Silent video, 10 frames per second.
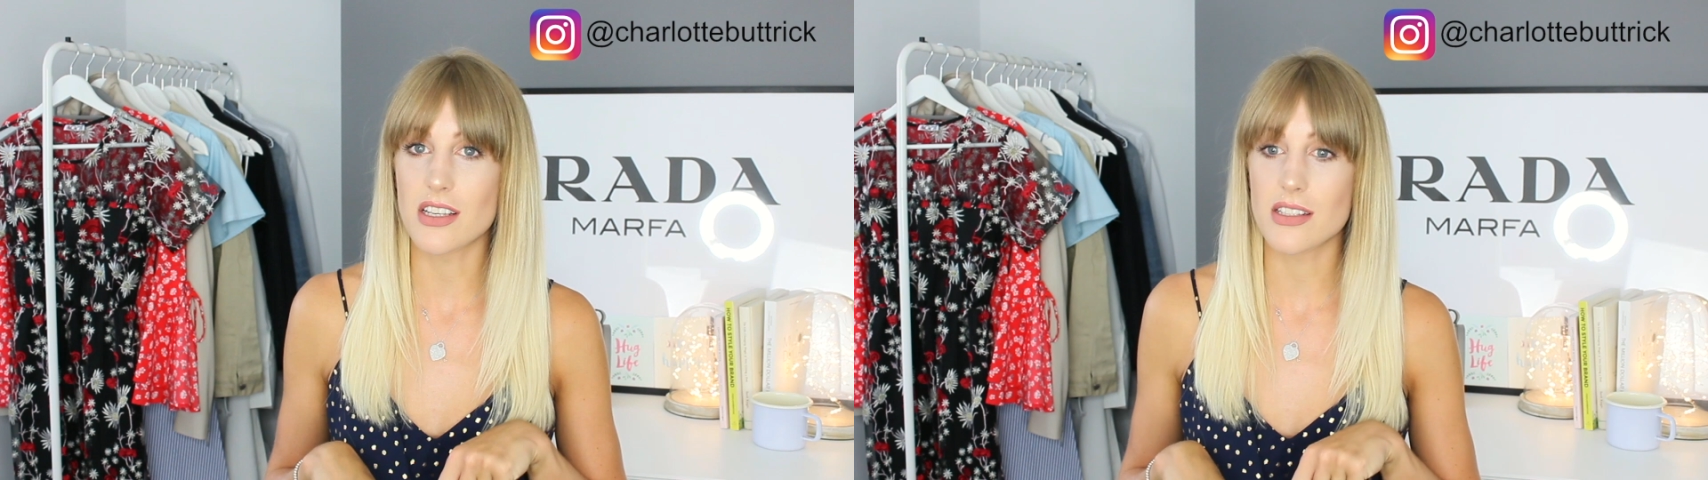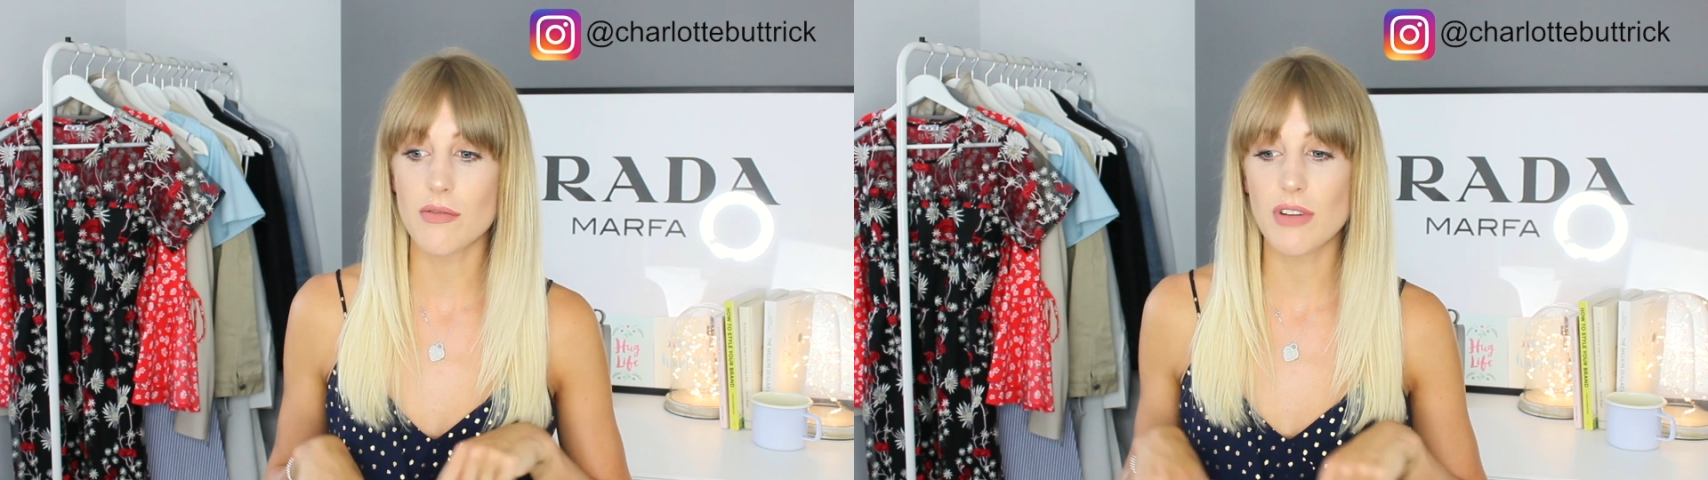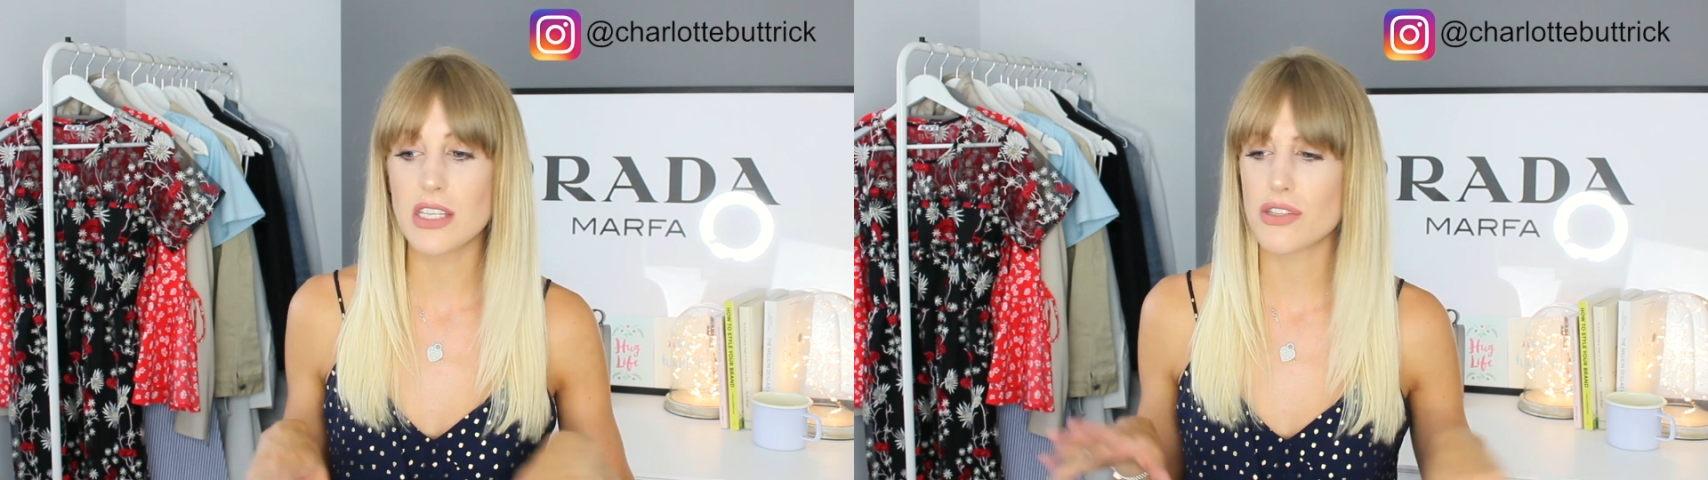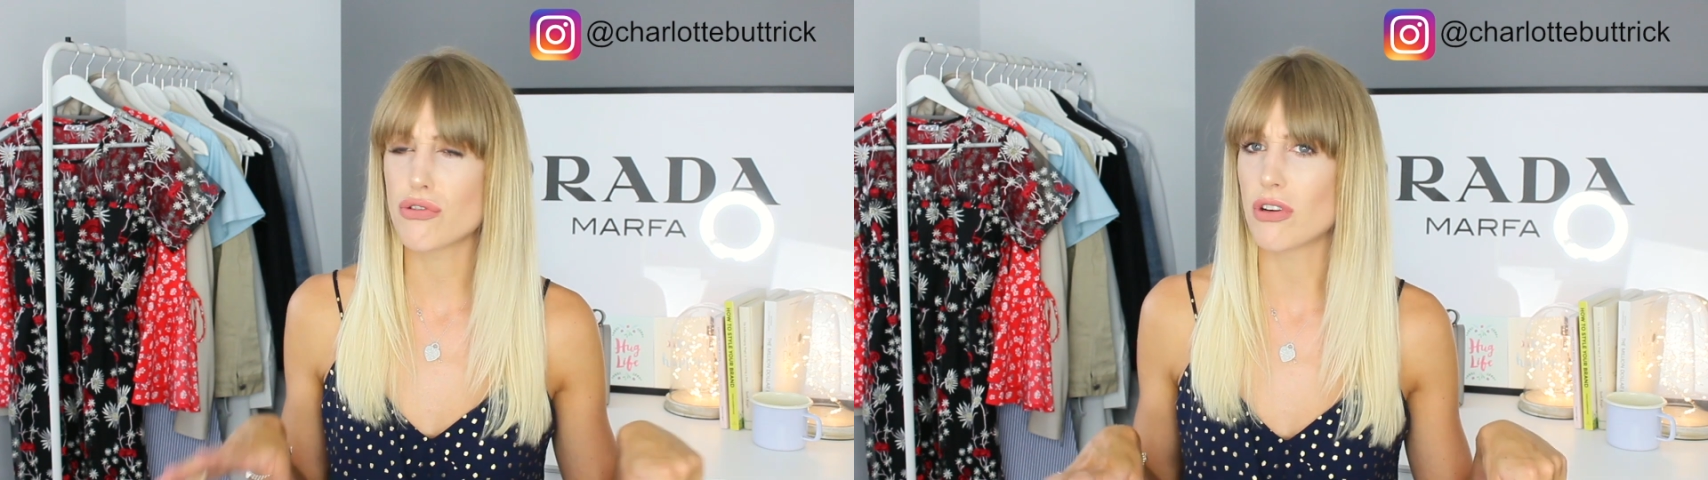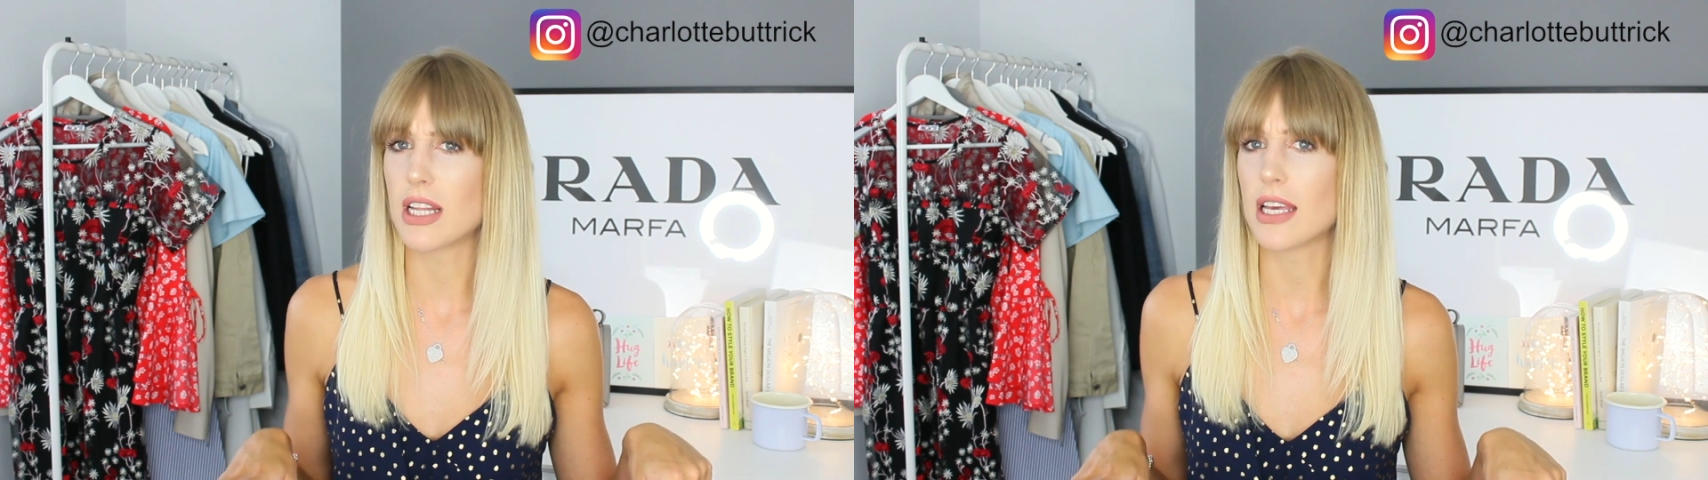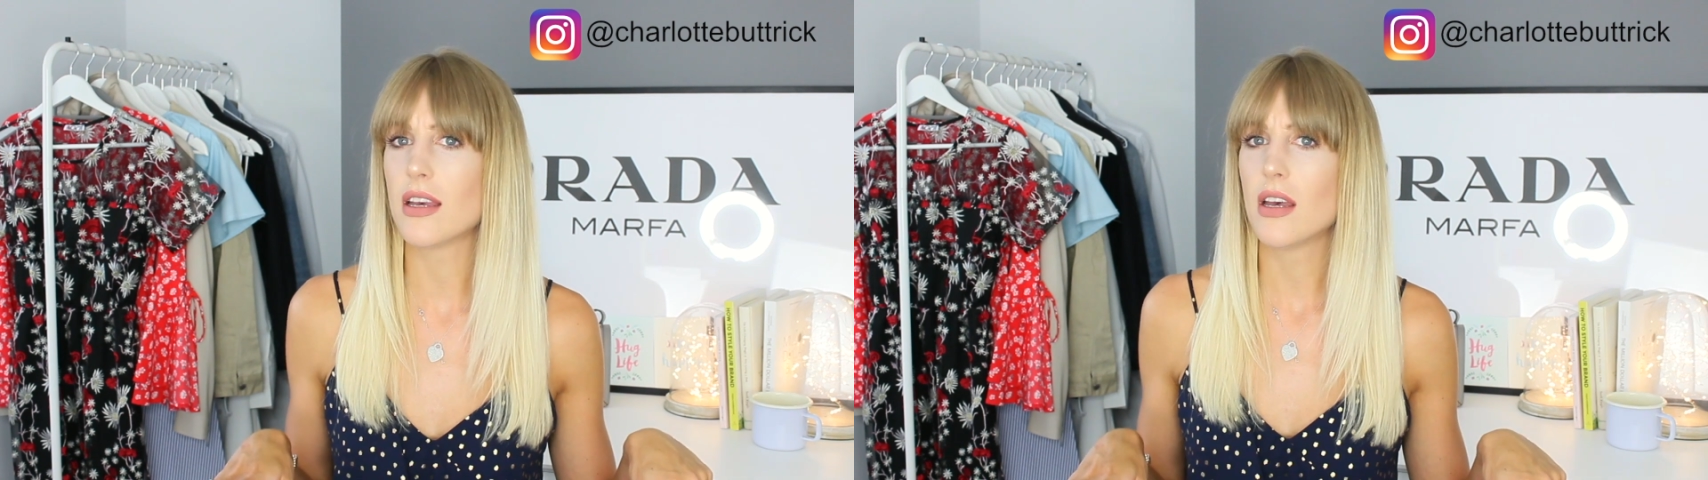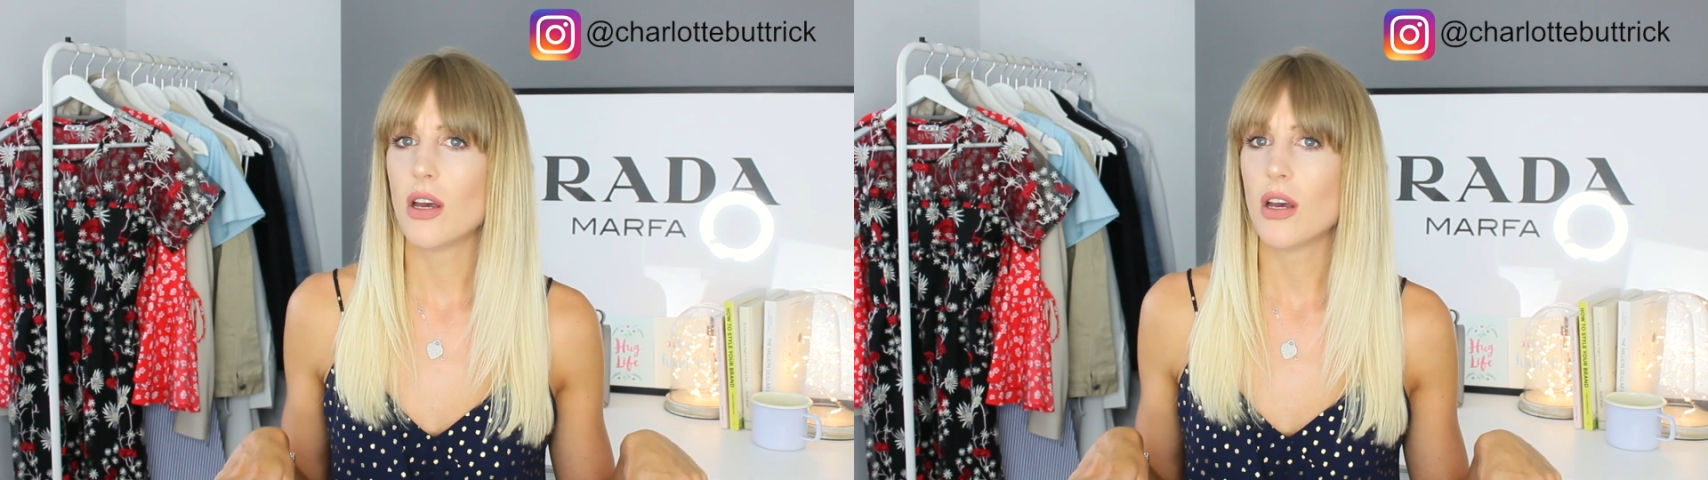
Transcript: because I'm really struggling